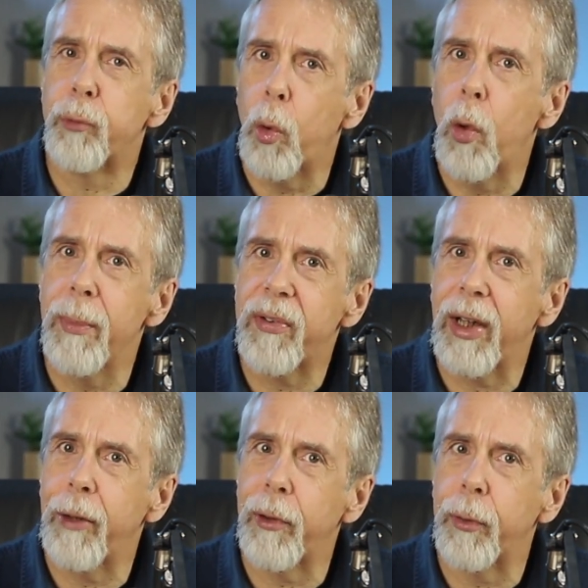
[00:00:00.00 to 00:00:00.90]
raw
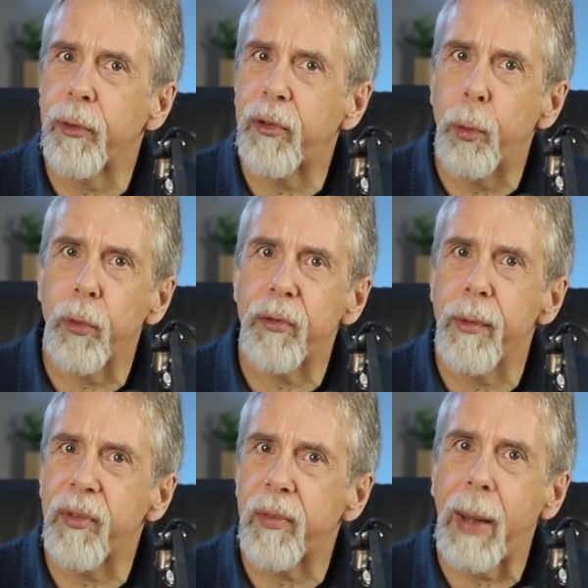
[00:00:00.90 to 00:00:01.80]
materials sourced
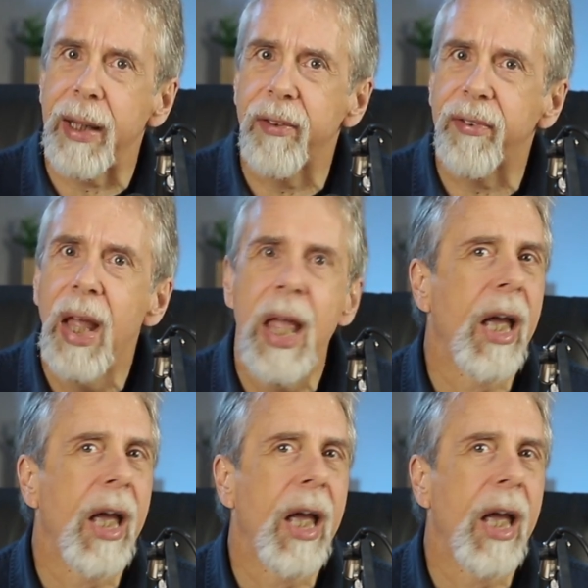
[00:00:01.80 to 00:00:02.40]
from space